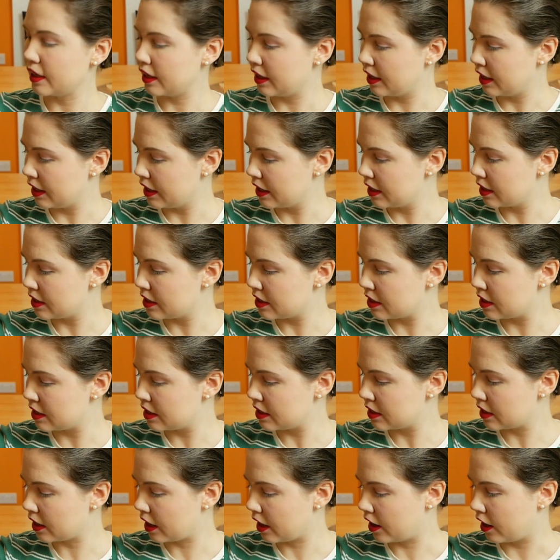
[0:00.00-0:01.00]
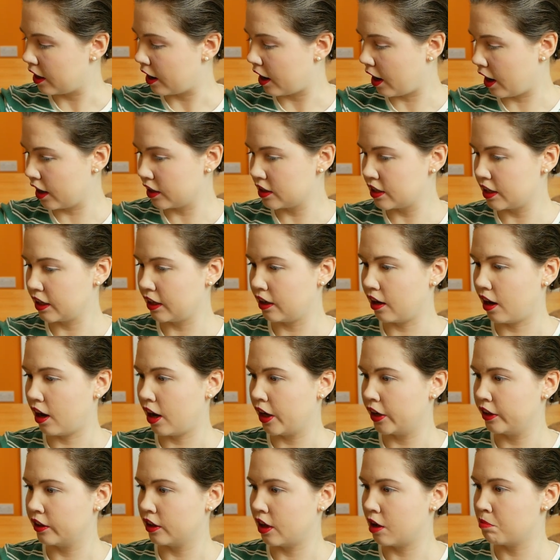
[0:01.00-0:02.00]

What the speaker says: is a cutting line,